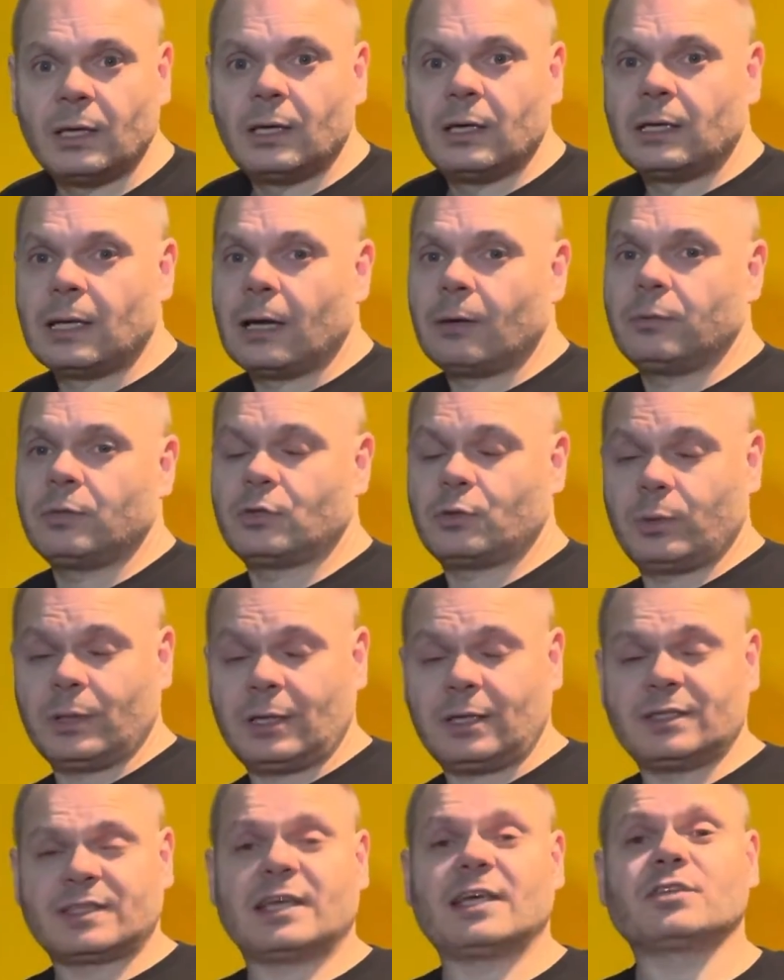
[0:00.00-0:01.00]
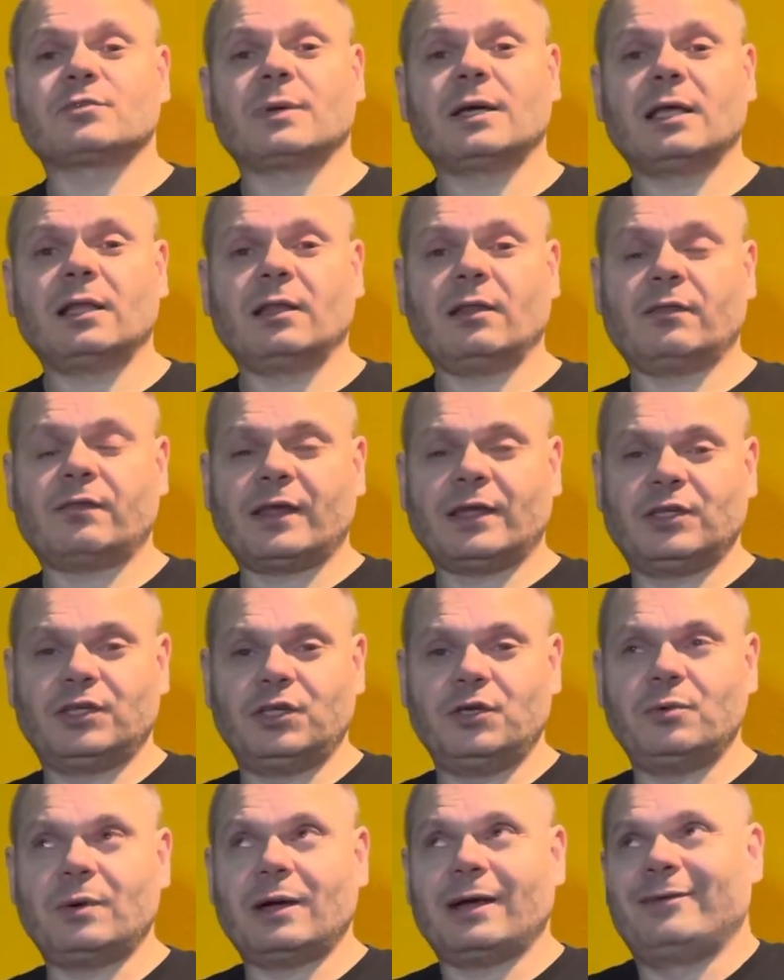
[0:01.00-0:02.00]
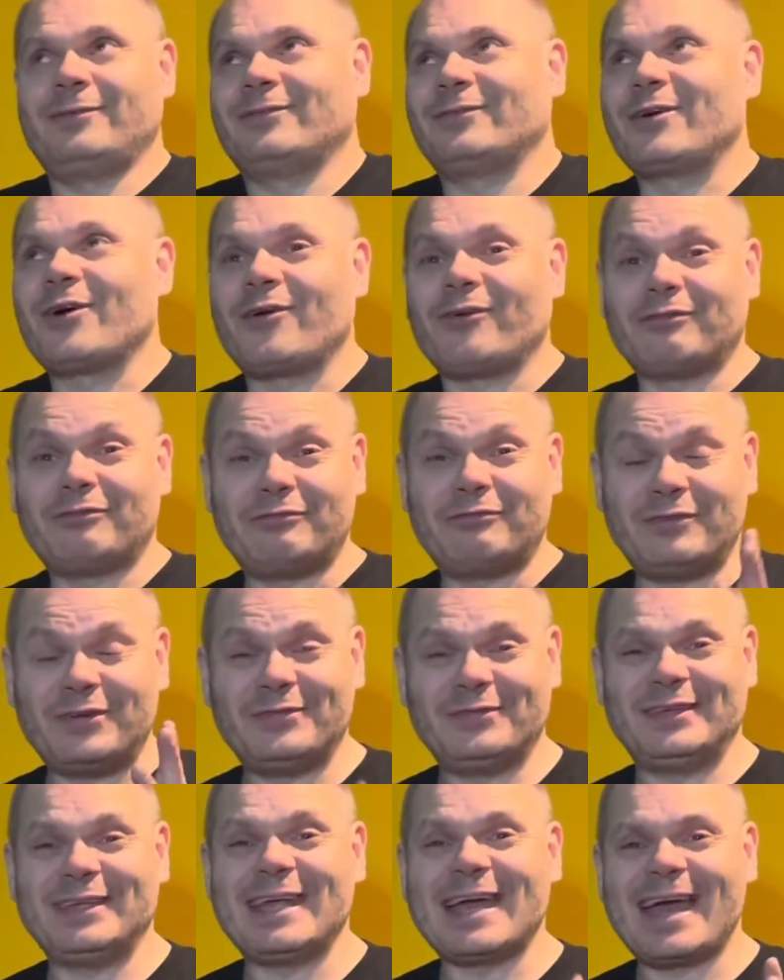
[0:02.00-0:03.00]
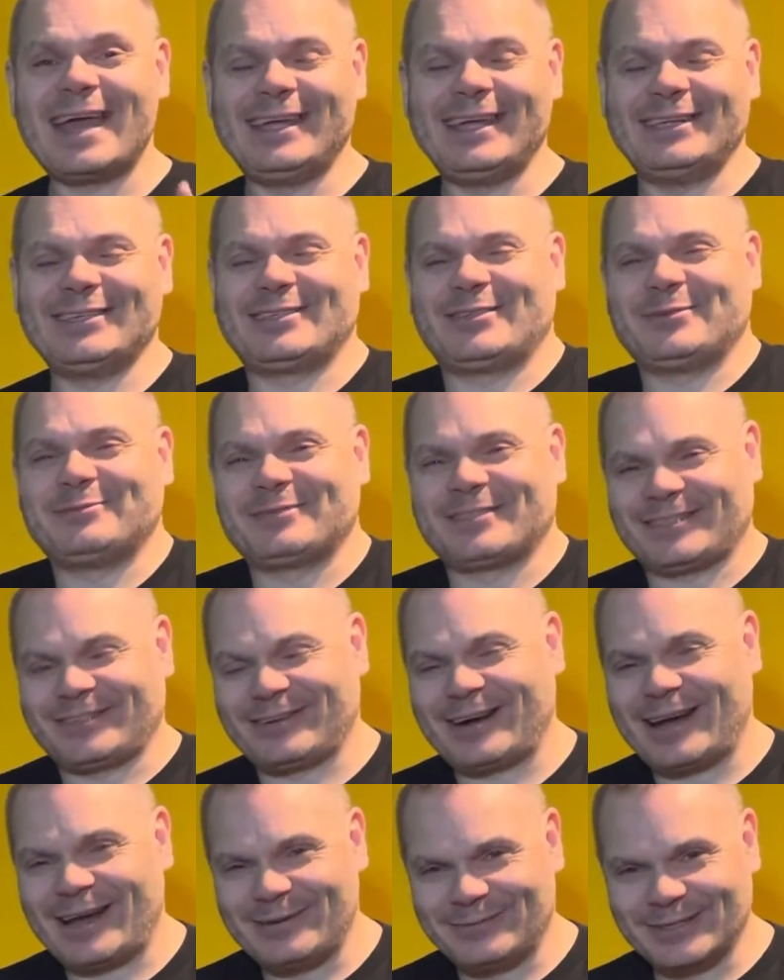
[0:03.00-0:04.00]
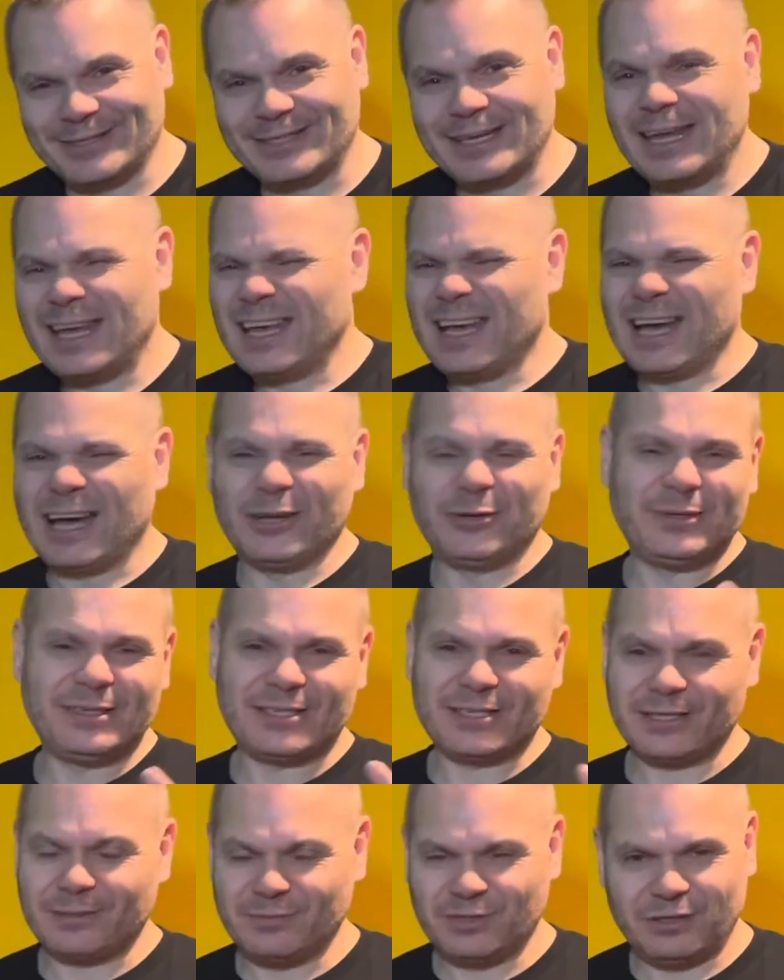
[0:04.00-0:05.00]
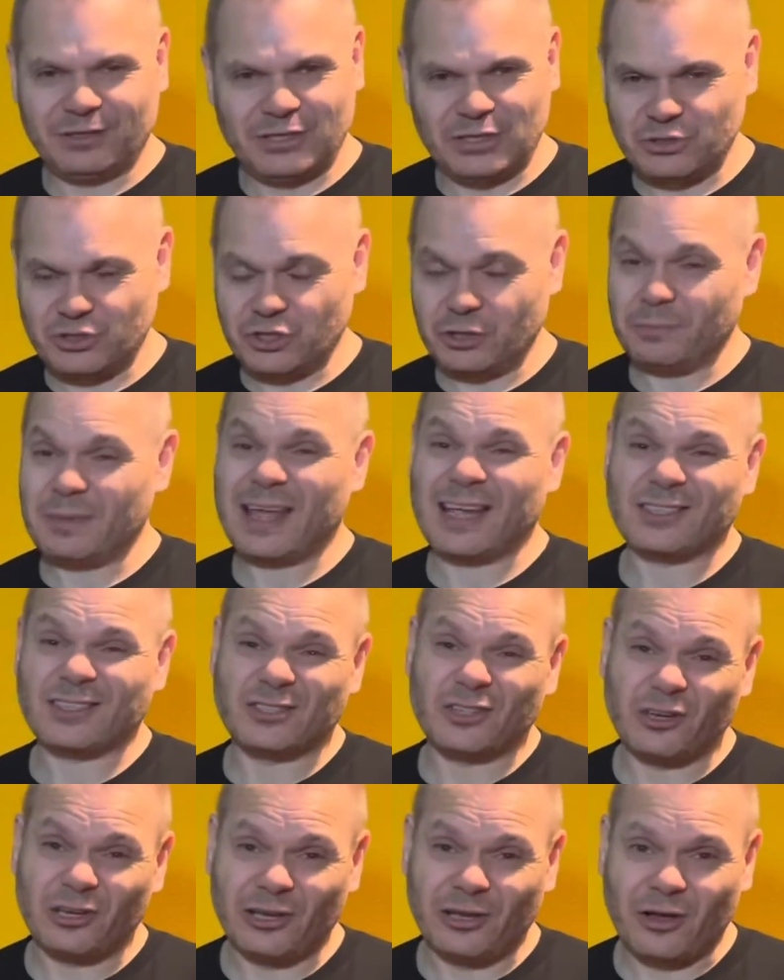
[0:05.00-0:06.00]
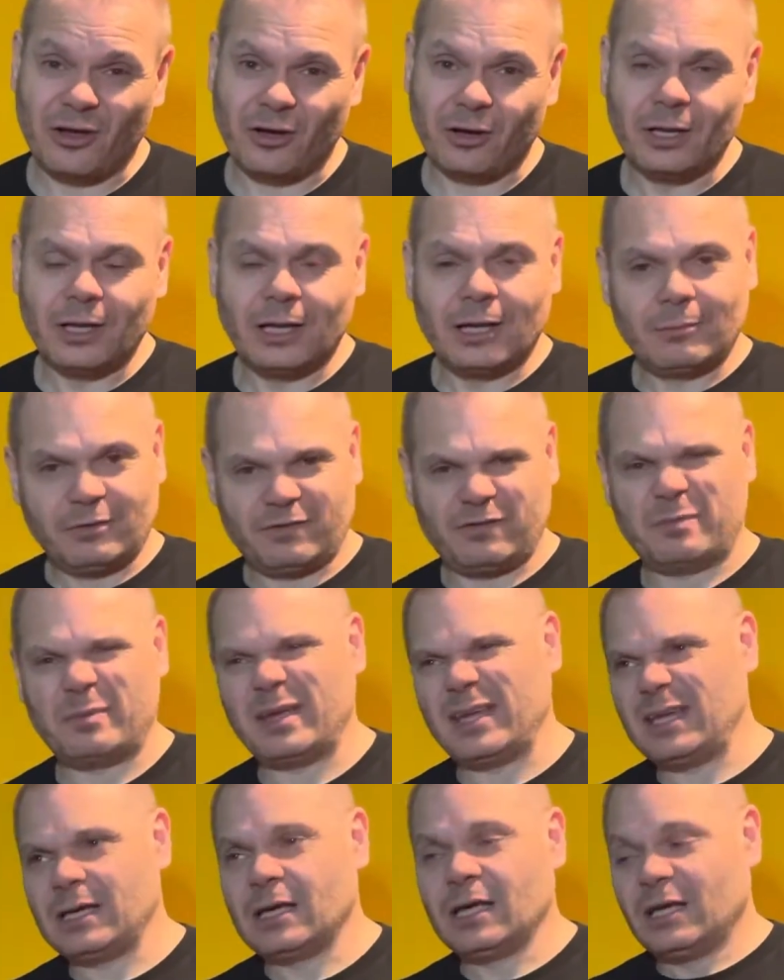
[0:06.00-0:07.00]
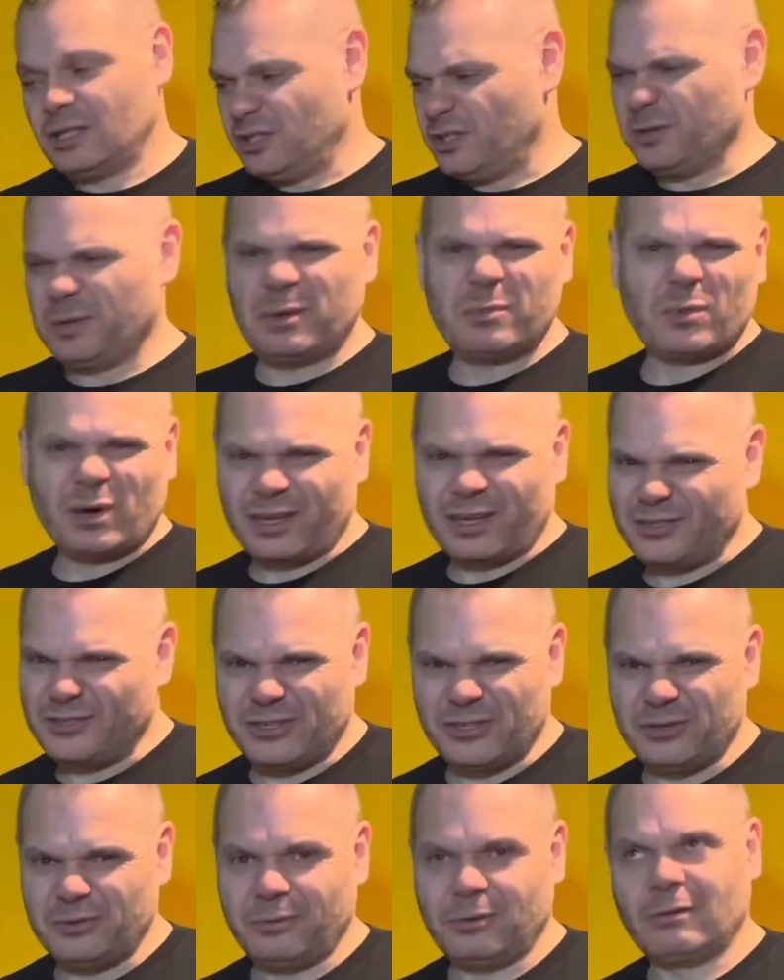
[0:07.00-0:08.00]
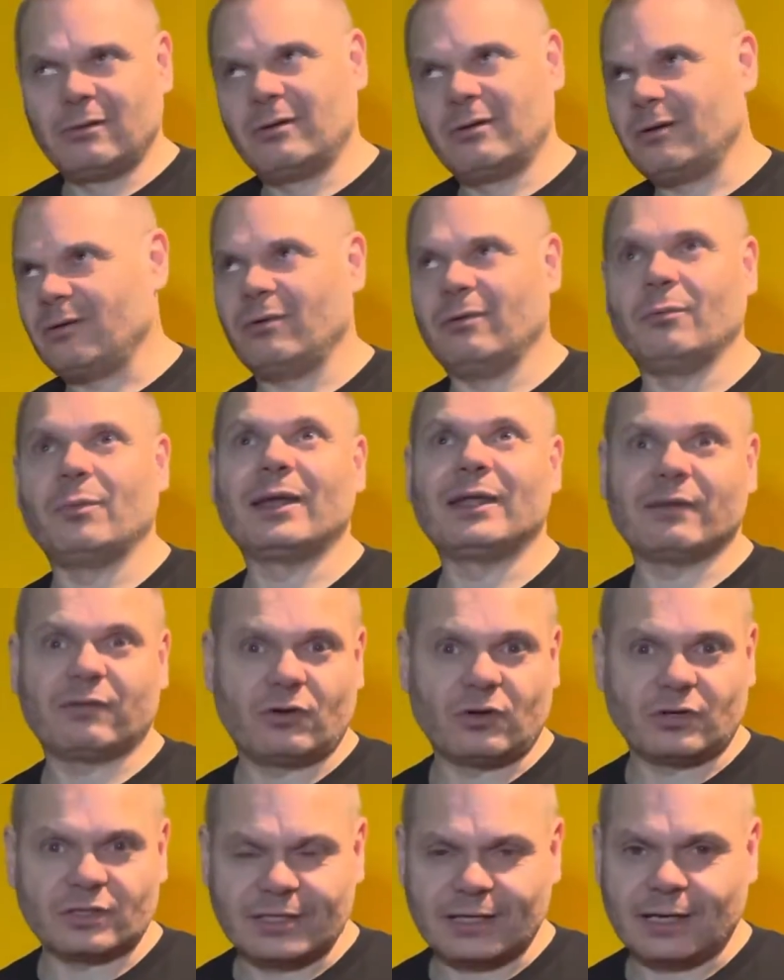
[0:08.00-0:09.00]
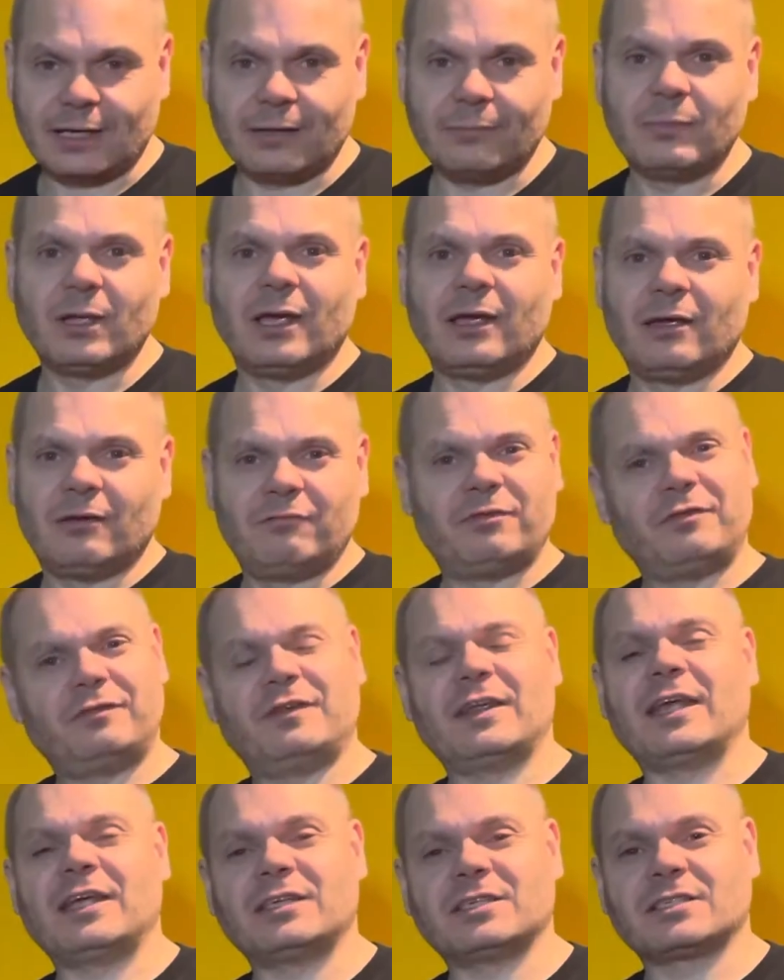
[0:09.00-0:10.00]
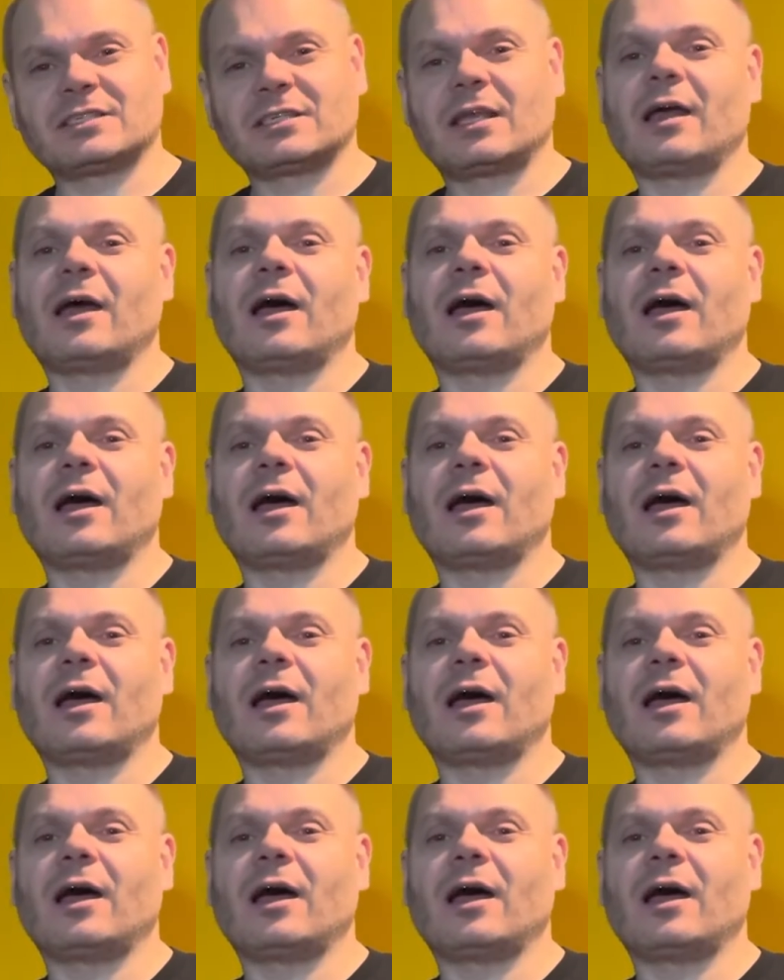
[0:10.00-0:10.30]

Now I will quickly say as well, thank you. We've got 58 subscribers. I know in terms of YouTube that's not a lot, but for me, doing what I do when I've got time, 58's